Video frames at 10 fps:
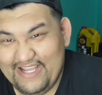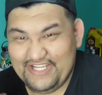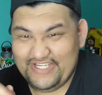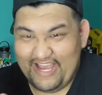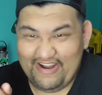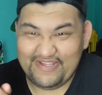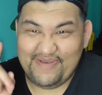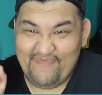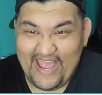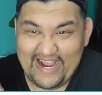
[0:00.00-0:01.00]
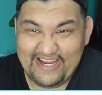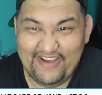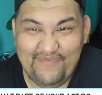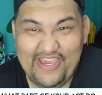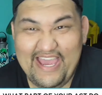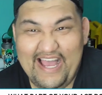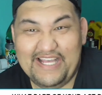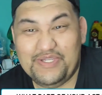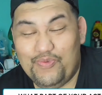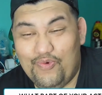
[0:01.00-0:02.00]
Shout out to Magnum. He
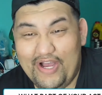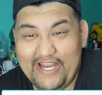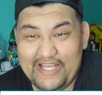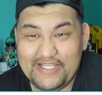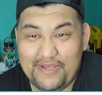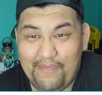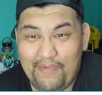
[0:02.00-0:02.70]
asked, what is the